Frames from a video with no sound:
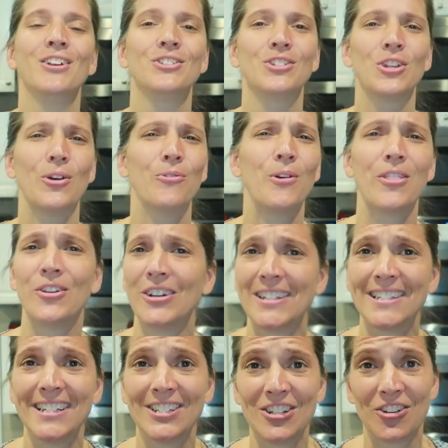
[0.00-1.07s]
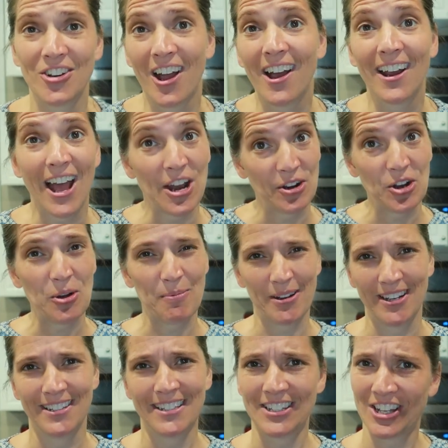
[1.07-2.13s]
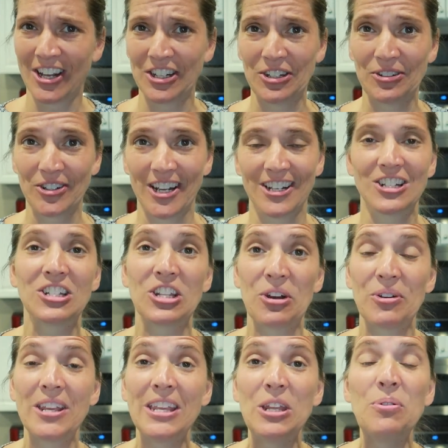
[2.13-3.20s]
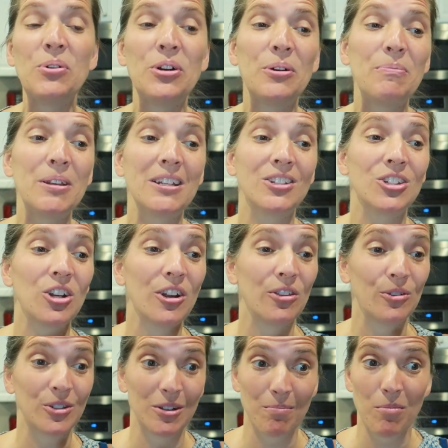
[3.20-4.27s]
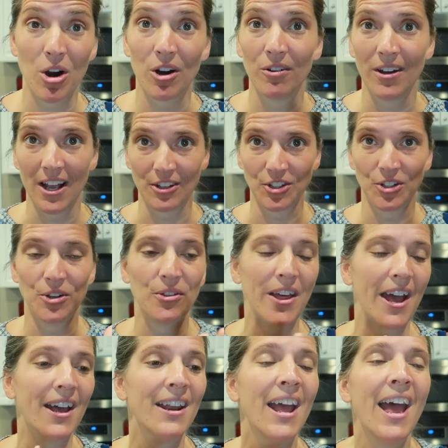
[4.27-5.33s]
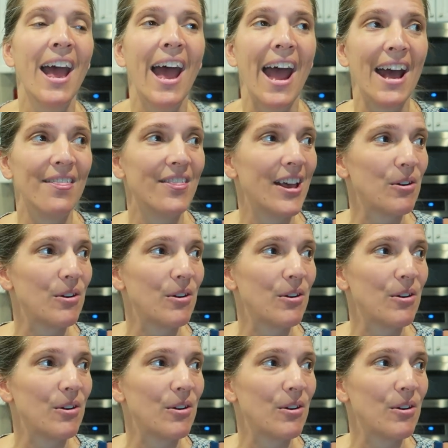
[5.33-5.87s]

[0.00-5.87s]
So whether it is easy or not, I don't know, but he says, honey, don't touch. So he will be installing those tomorrow. I'll show you that. And